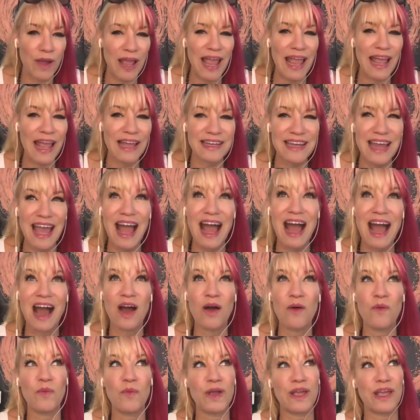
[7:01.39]
and how
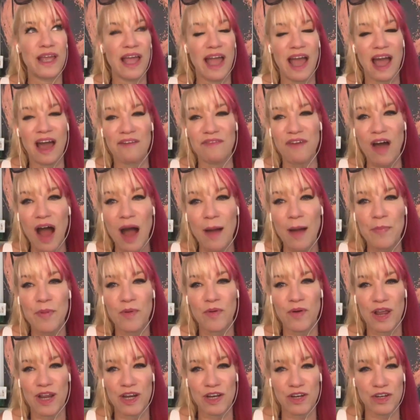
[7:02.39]
we have
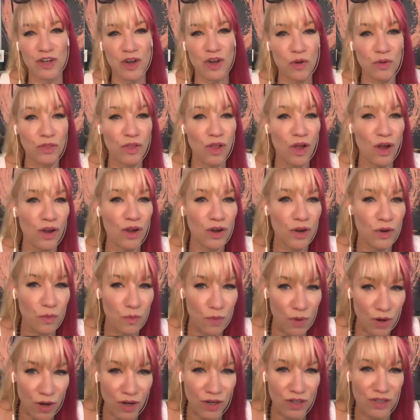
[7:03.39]
operated no longer
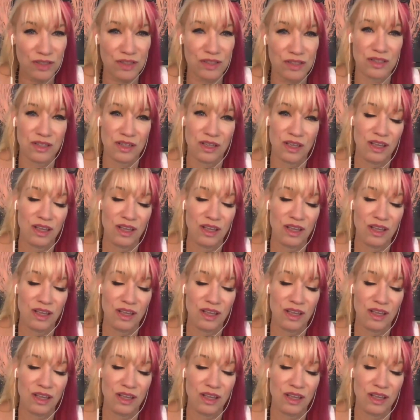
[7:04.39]
works.